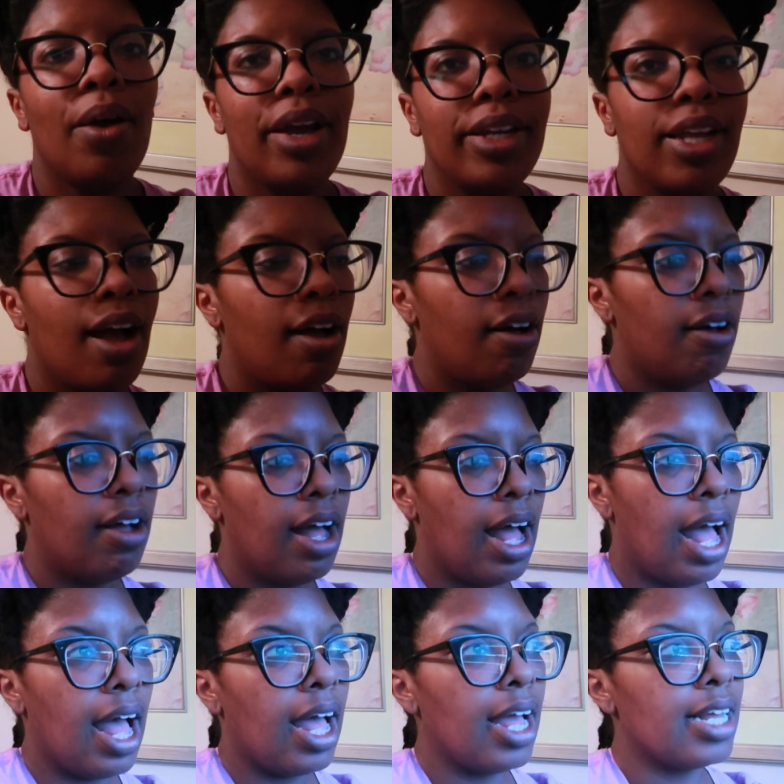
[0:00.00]
All right, y'all.
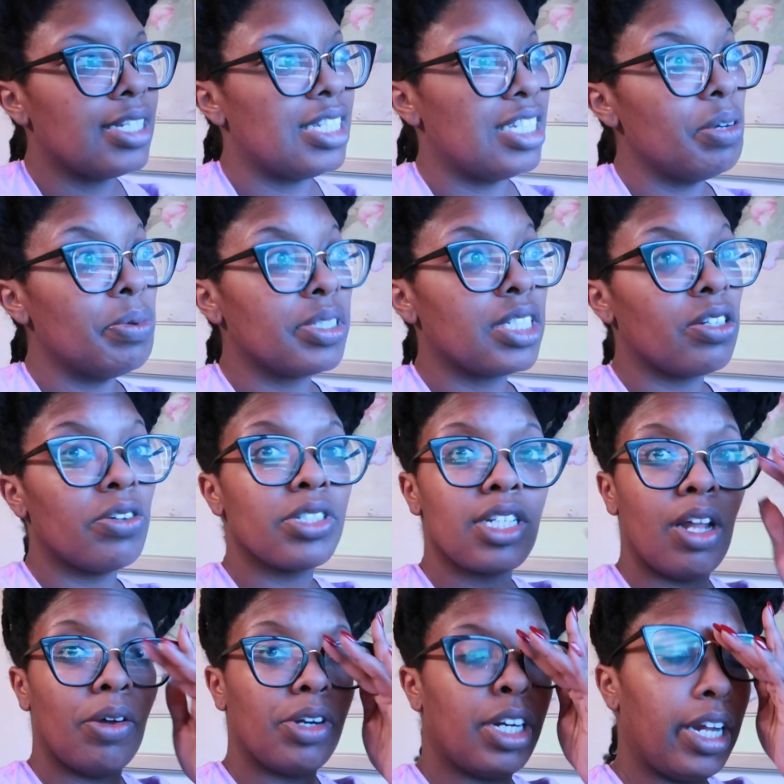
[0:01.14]
I since it was so
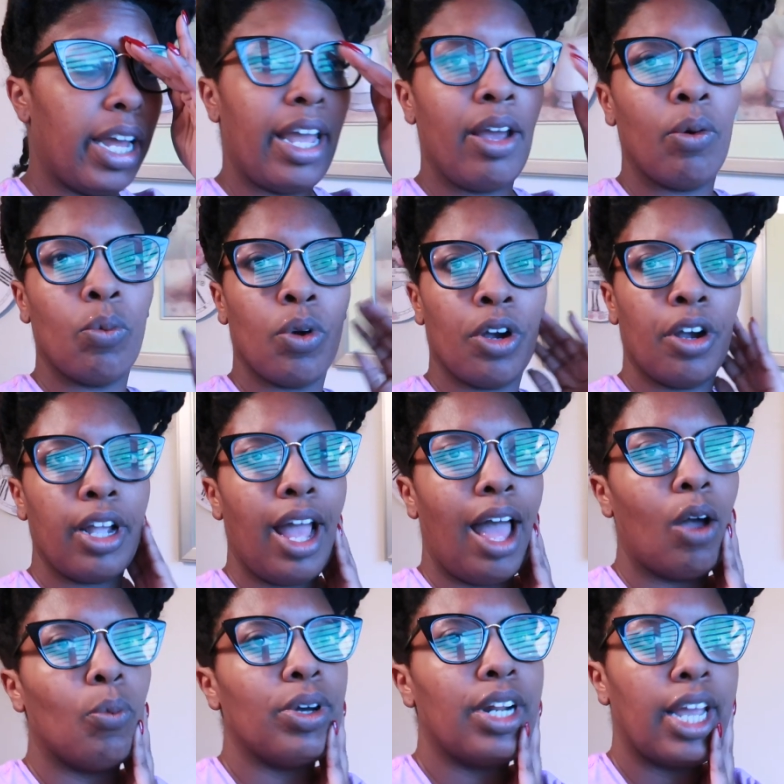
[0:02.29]
slow today at work,
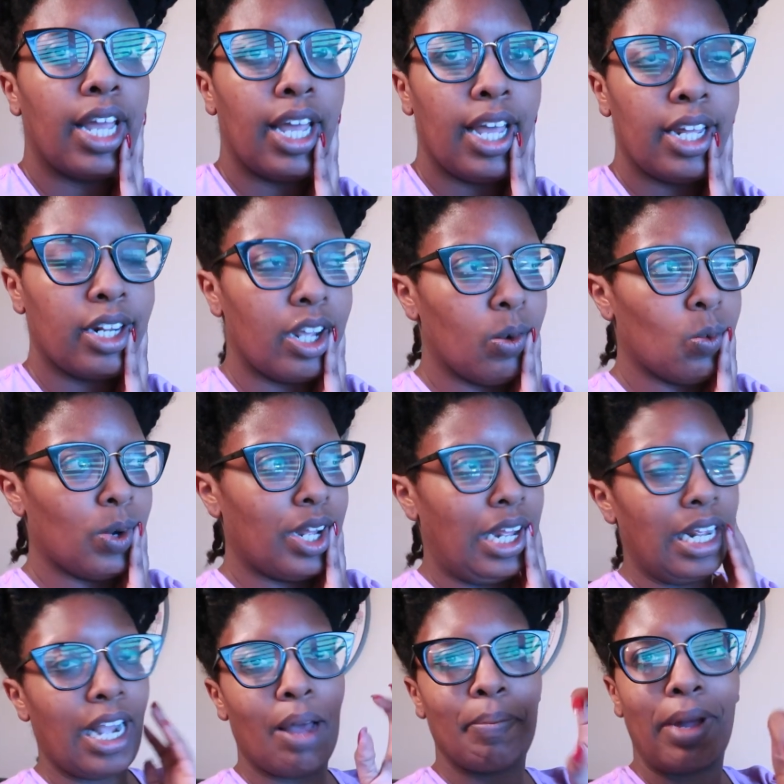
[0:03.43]
I went ahead and went
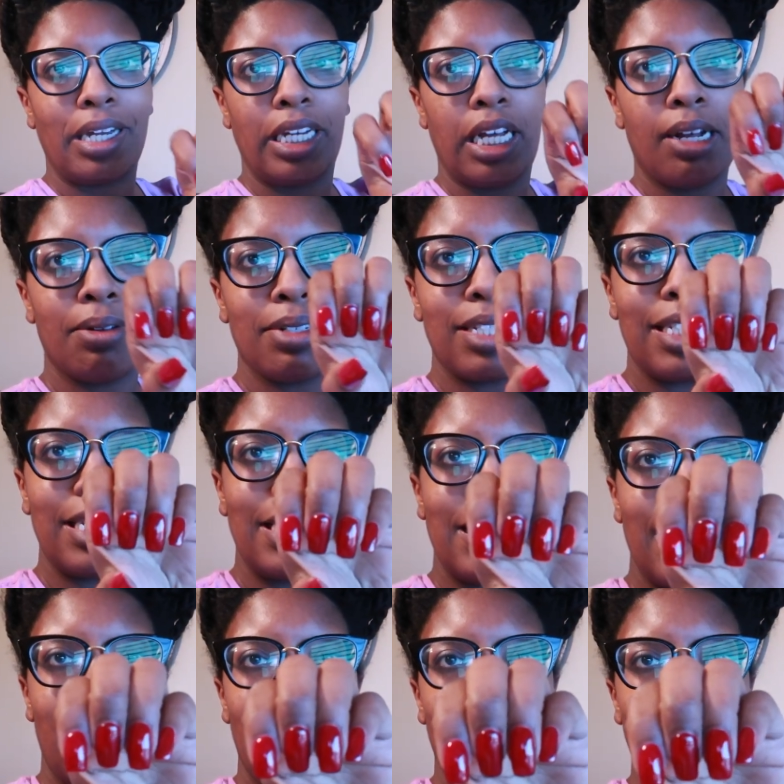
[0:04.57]
and got my nails
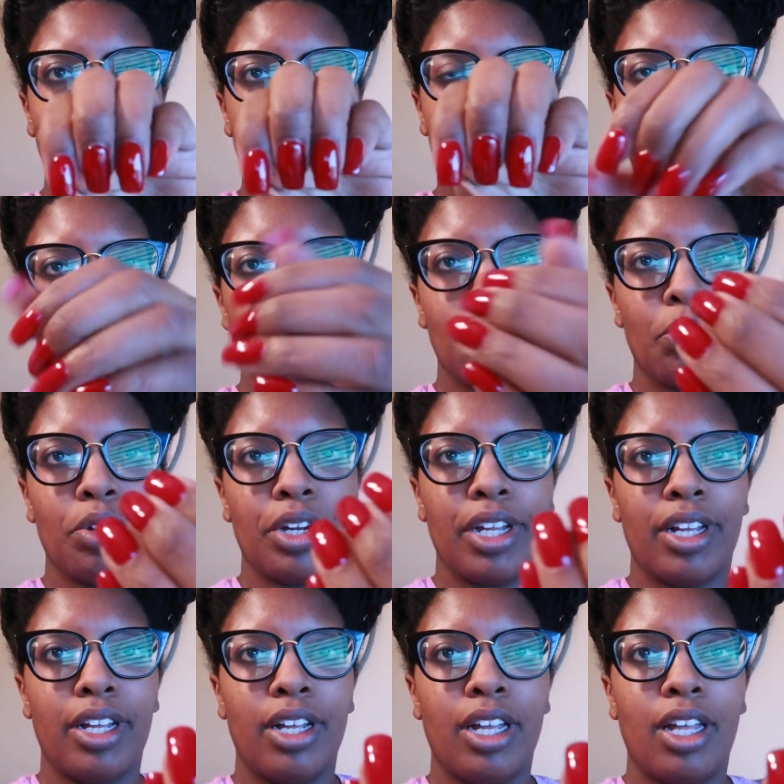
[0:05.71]
done. Isn't this
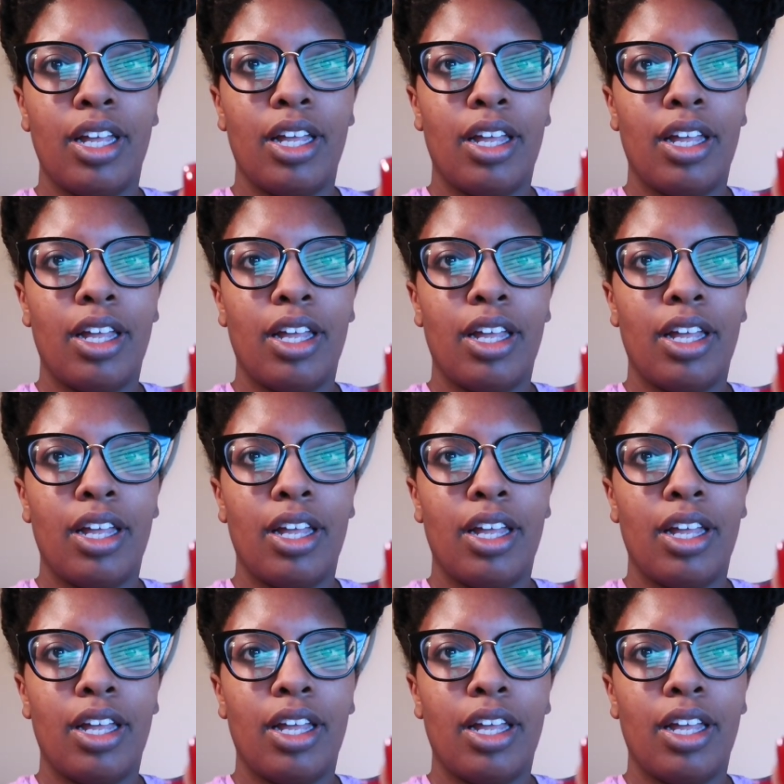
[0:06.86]
pretty?